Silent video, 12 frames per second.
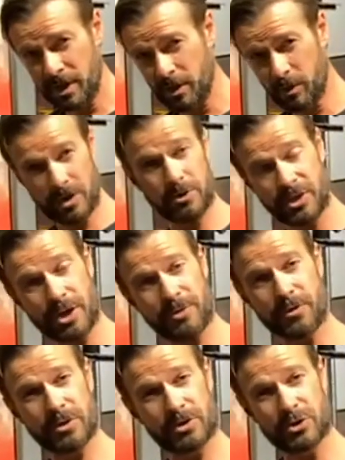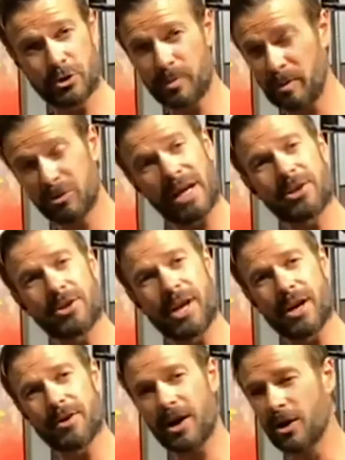anyone who's here for the Zoom, I'm glad you're
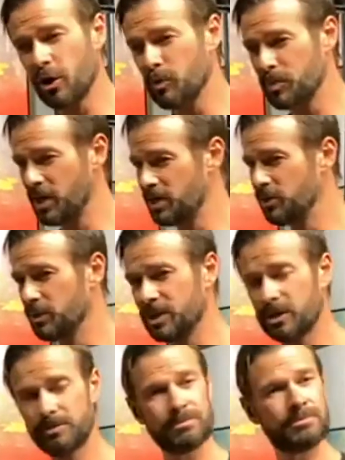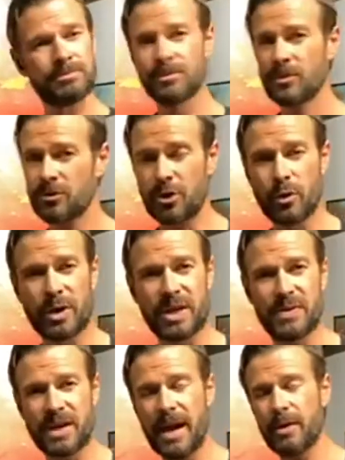here, and I hope that you would throw
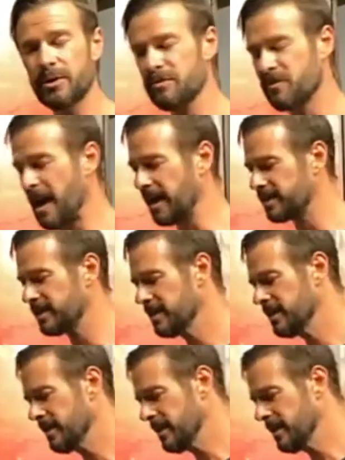anything out. In fact,